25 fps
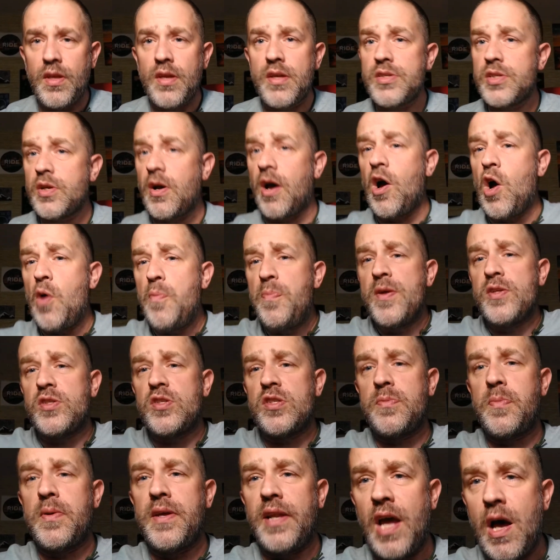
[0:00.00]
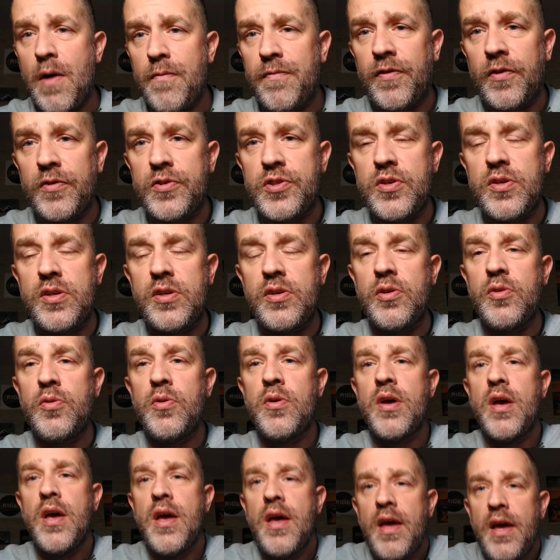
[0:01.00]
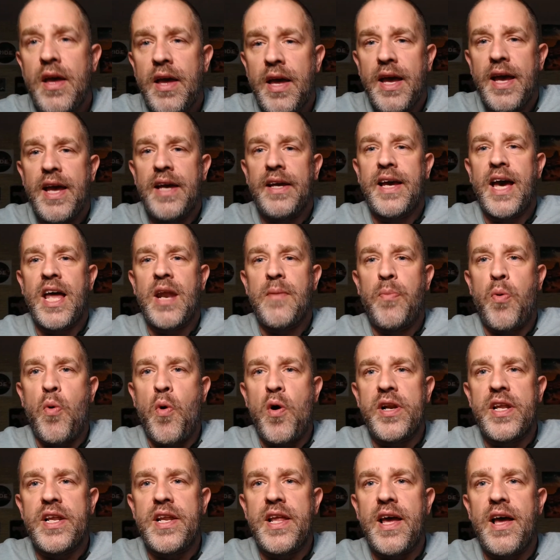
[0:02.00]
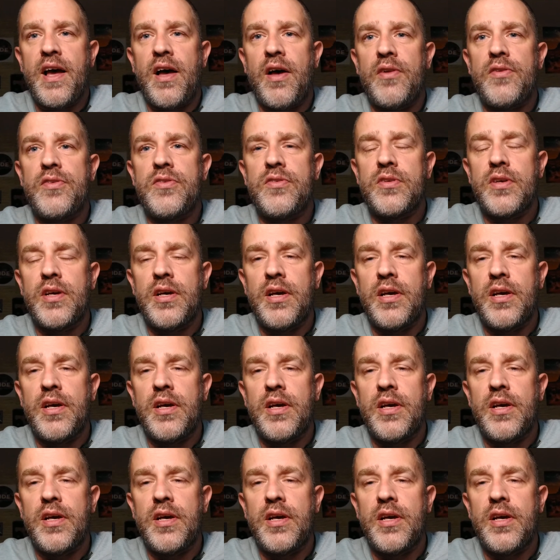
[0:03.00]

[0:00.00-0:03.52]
So I hope this has been helpful to you and kind of pointed out